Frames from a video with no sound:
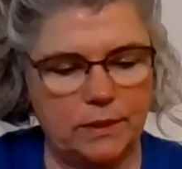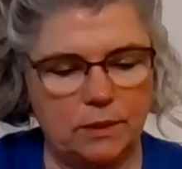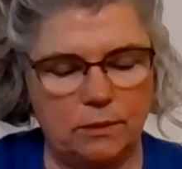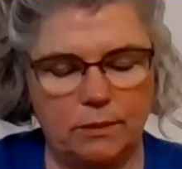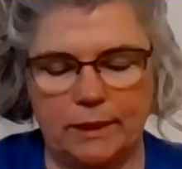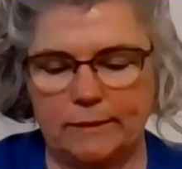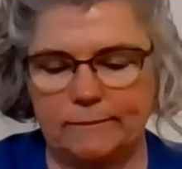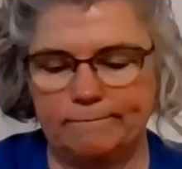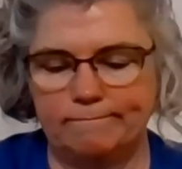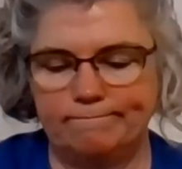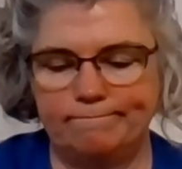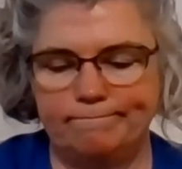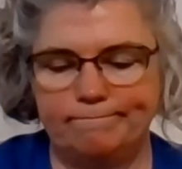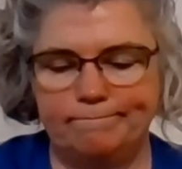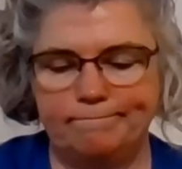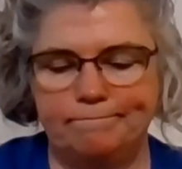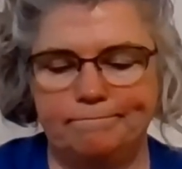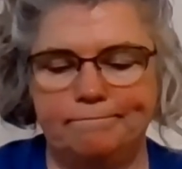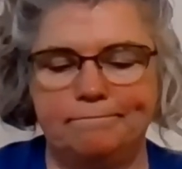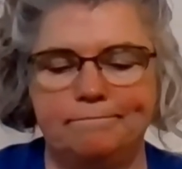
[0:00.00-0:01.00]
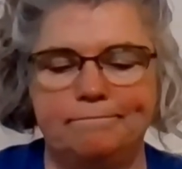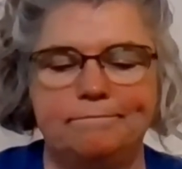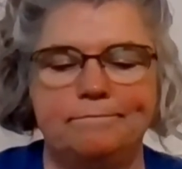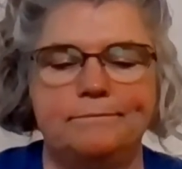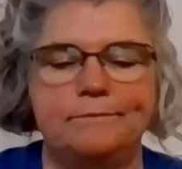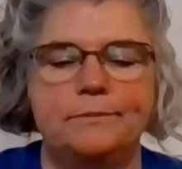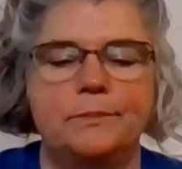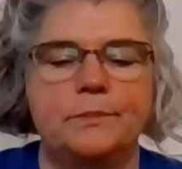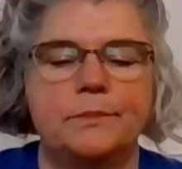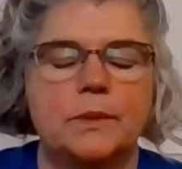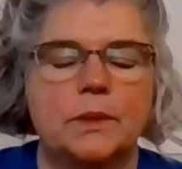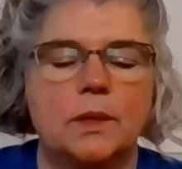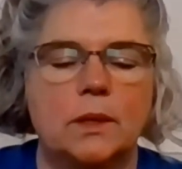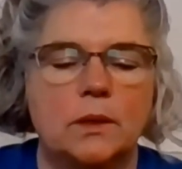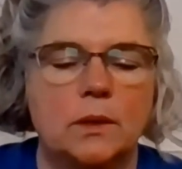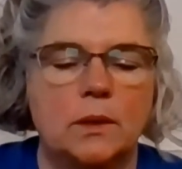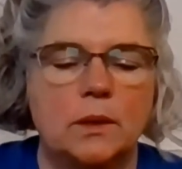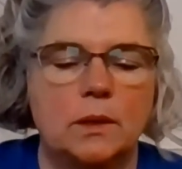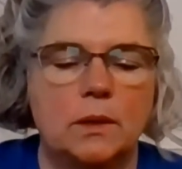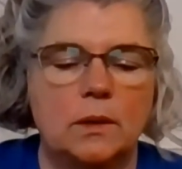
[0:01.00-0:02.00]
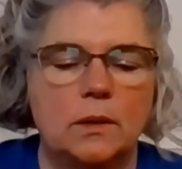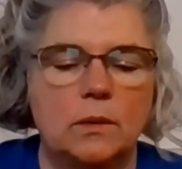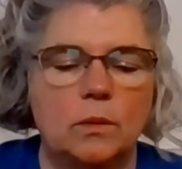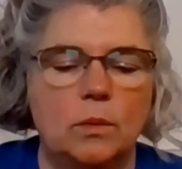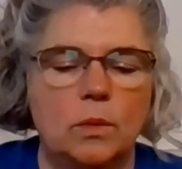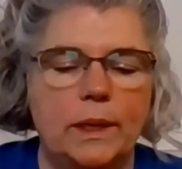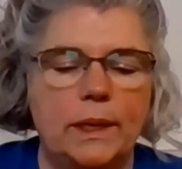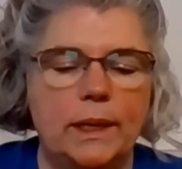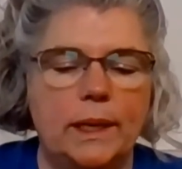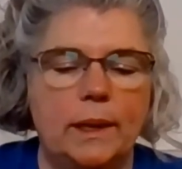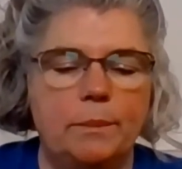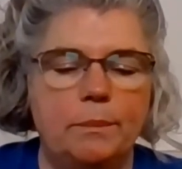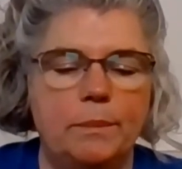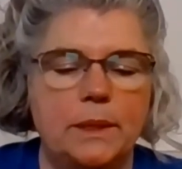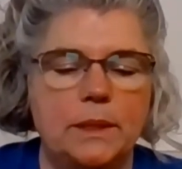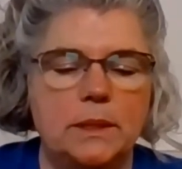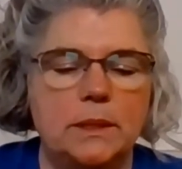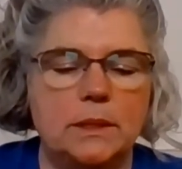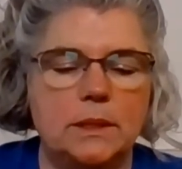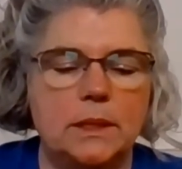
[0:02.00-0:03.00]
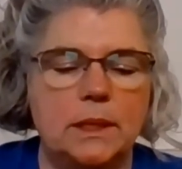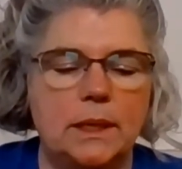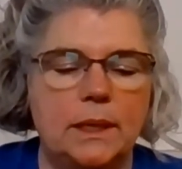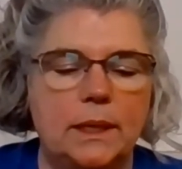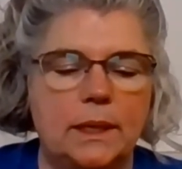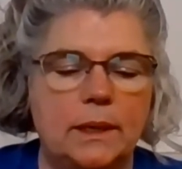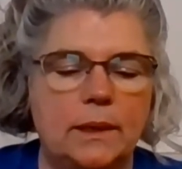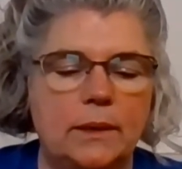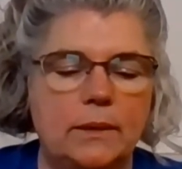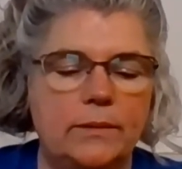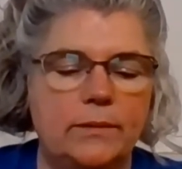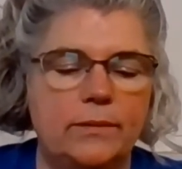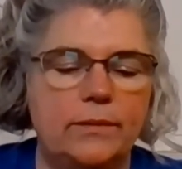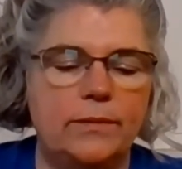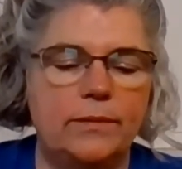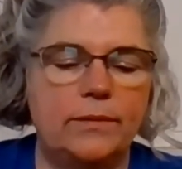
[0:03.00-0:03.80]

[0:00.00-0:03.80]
so well. What happens if